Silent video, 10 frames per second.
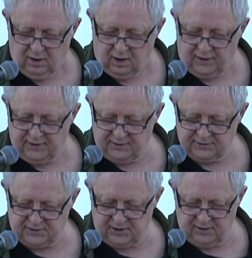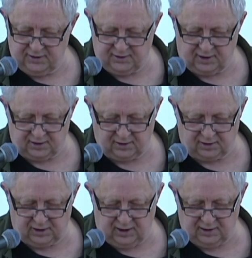I didn't see the darker
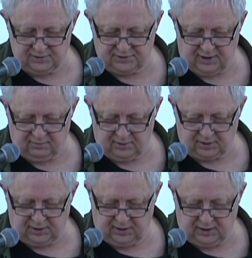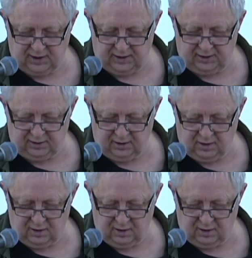clouds that were getting